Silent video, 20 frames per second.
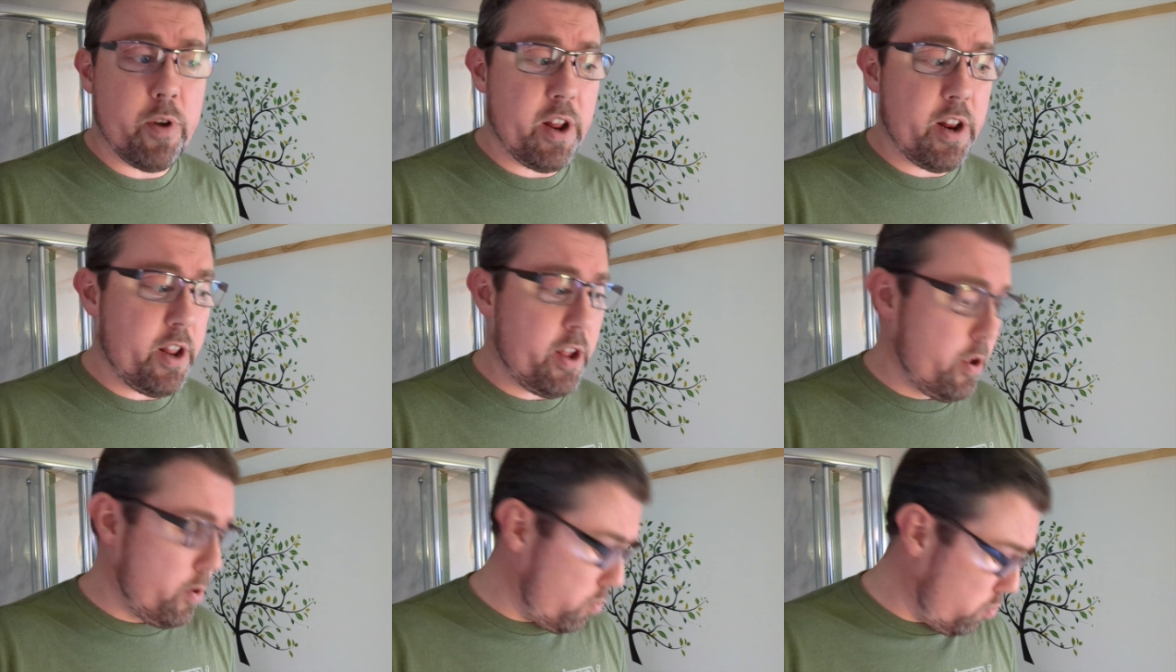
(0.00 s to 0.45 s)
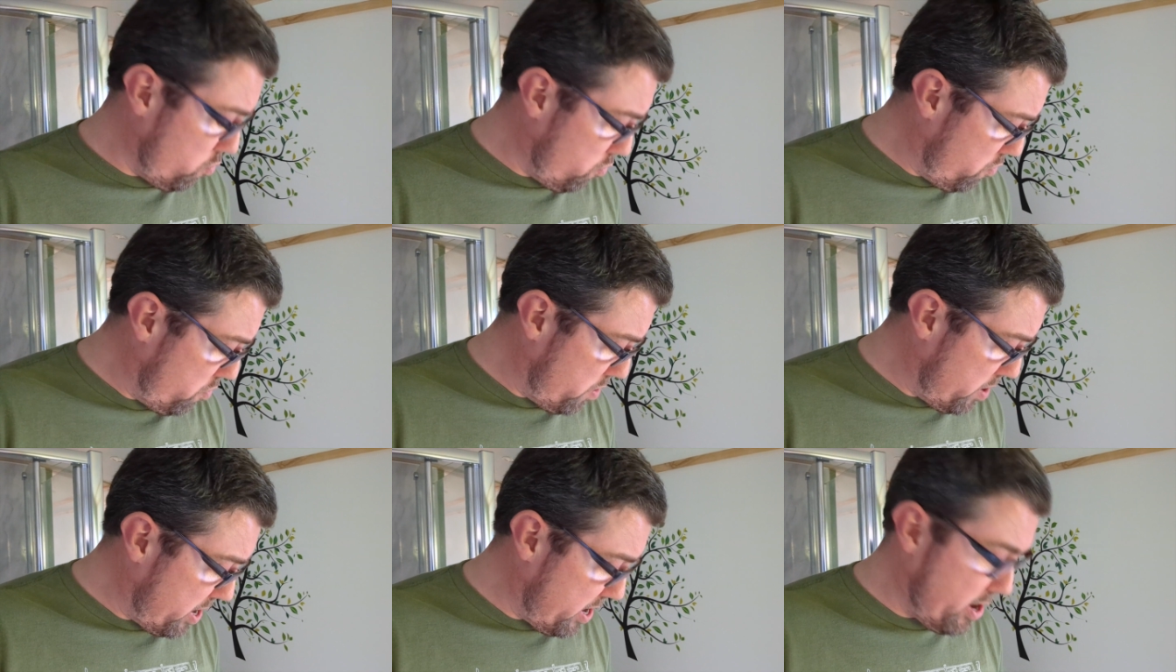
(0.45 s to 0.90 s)
Really,
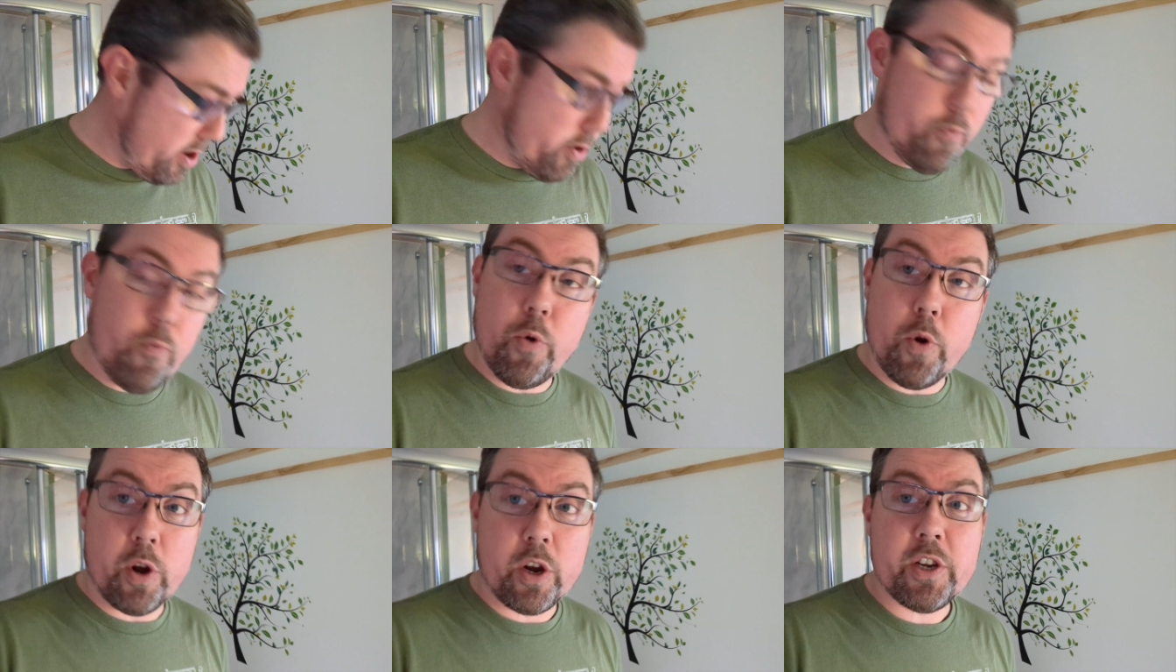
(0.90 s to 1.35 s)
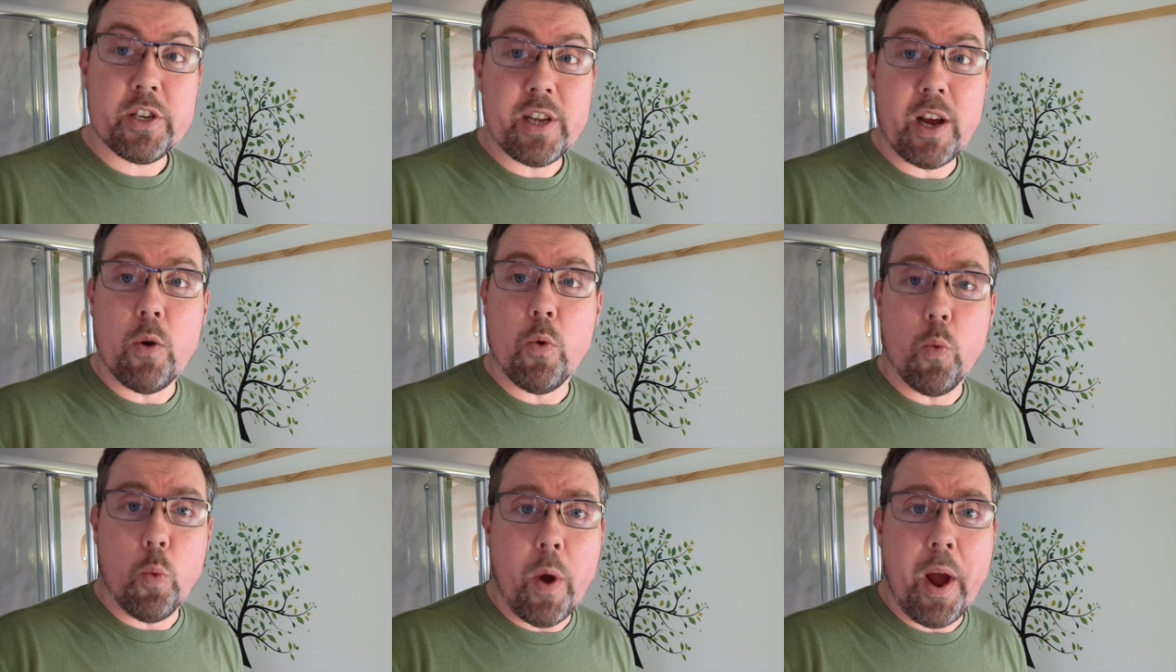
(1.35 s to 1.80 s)
really works
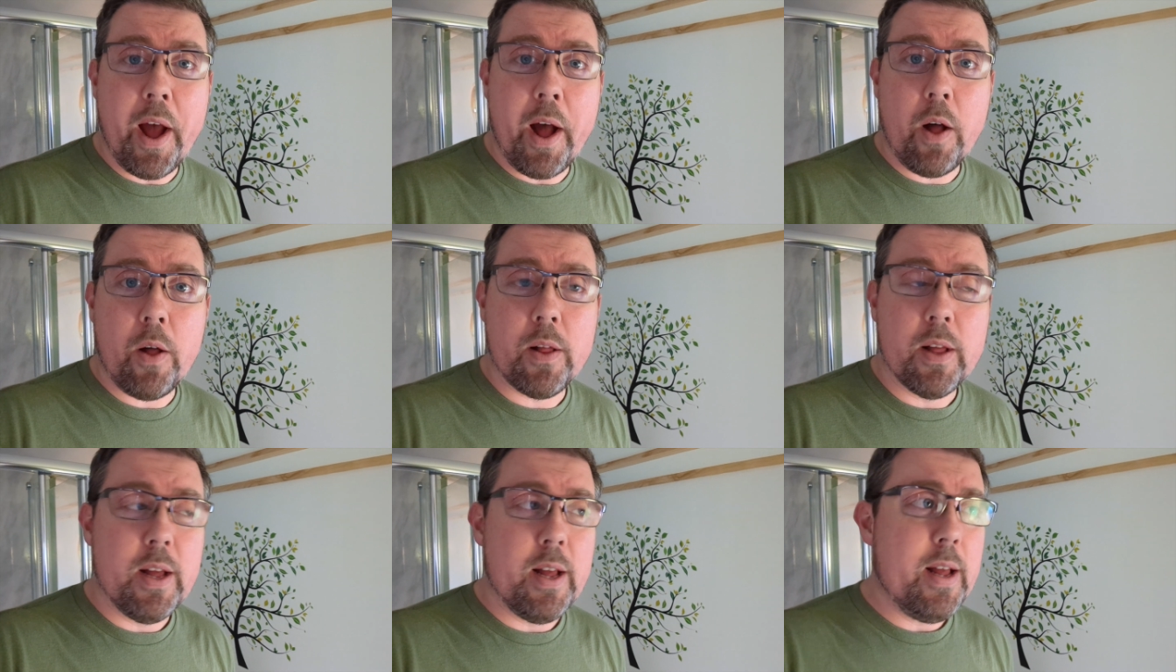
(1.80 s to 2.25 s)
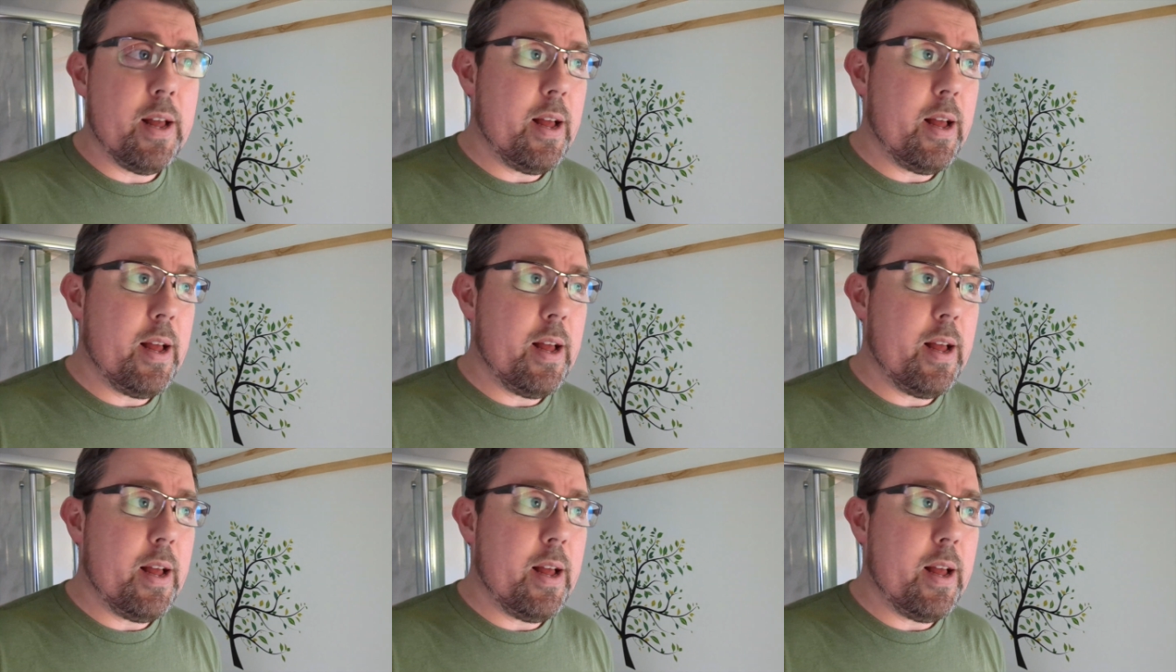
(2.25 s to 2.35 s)
out well.